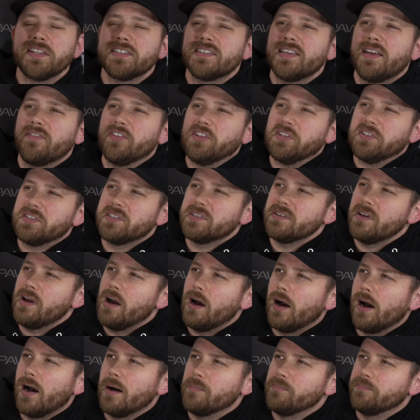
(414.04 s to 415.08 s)

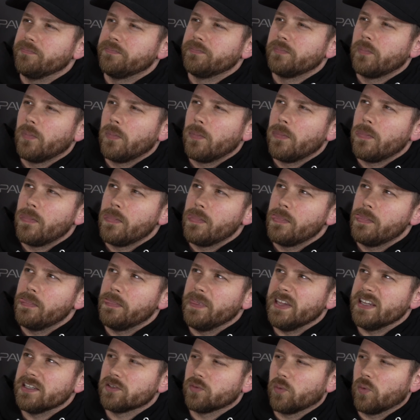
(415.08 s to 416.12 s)
7s.
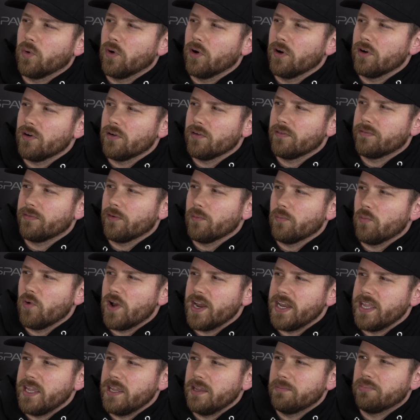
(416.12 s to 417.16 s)
These were from
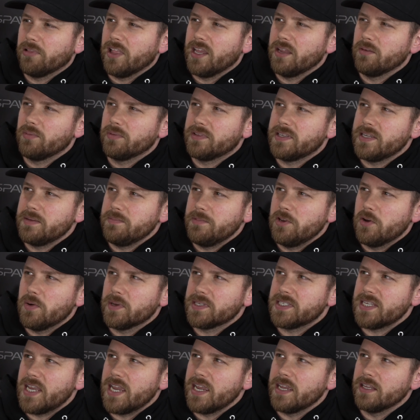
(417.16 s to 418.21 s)
when he played with Team
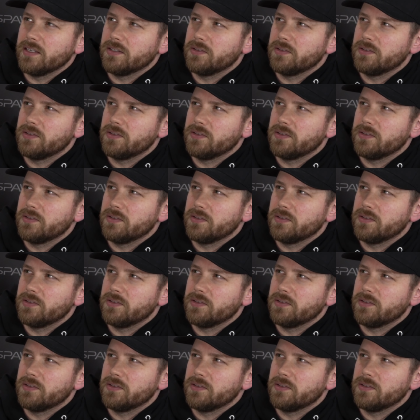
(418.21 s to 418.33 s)
USA in